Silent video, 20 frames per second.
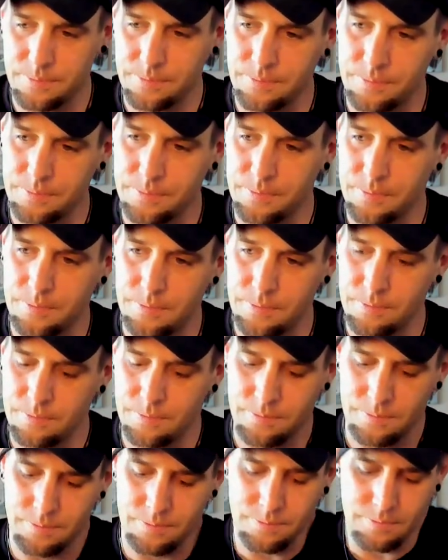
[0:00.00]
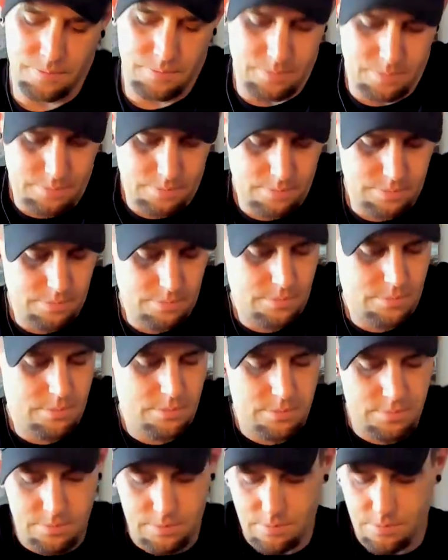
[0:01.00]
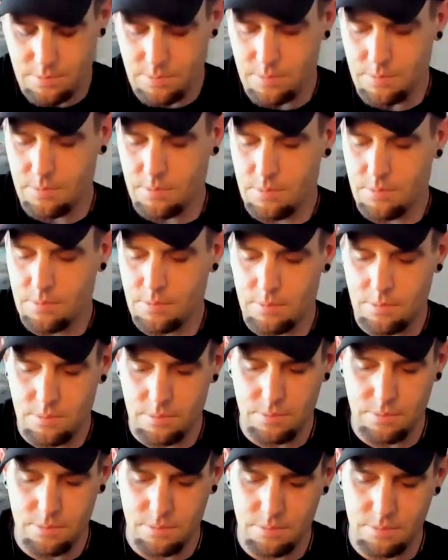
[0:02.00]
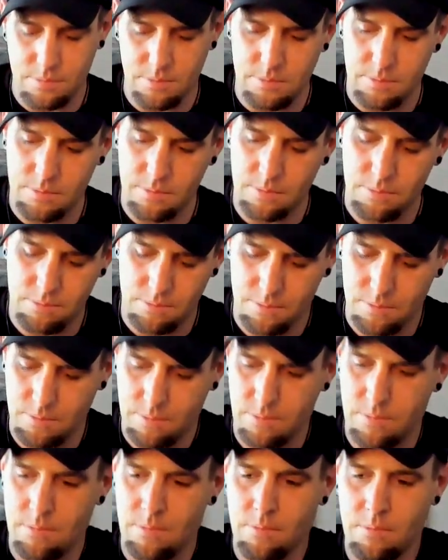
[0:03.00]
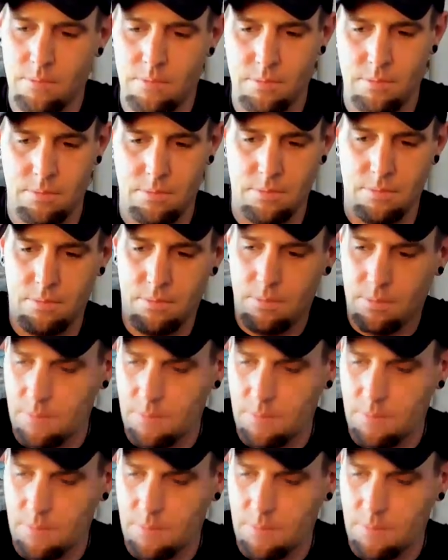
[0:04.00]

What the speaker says: Nobody speaks.